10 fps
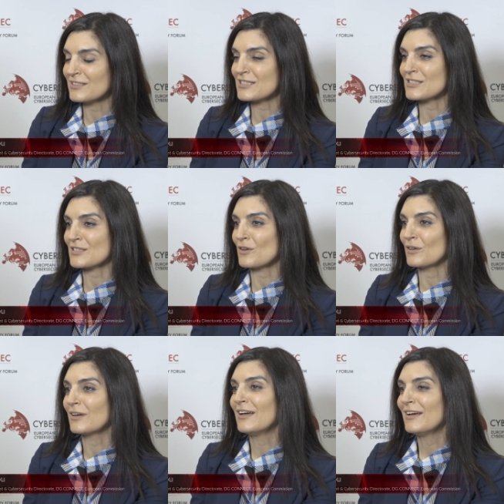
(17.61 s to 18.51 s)
This is
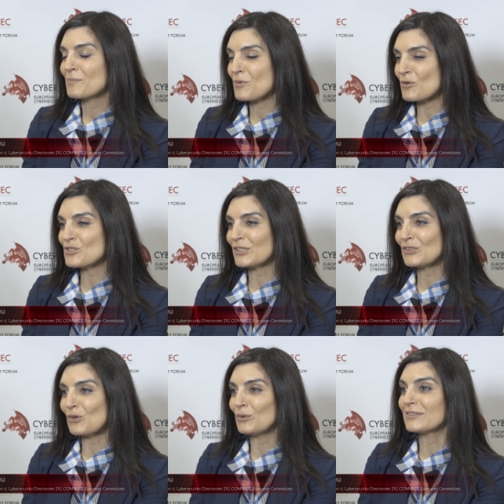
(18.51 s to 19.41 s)
our
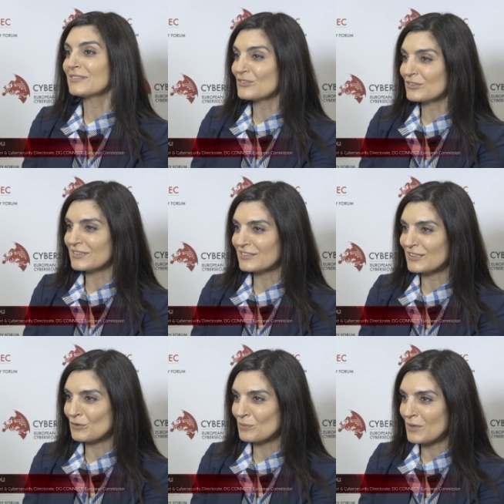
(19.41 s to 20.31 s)
project called the Digital
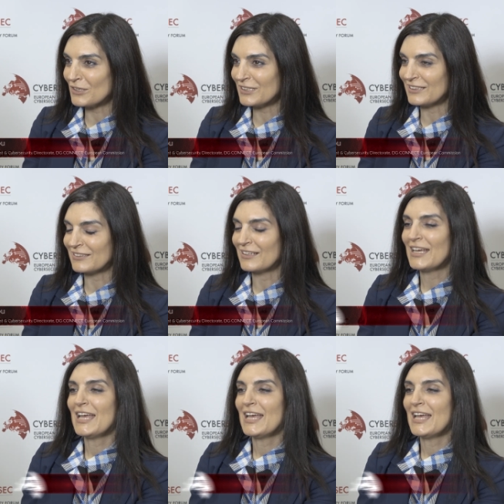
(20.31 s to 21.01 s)
Single Market.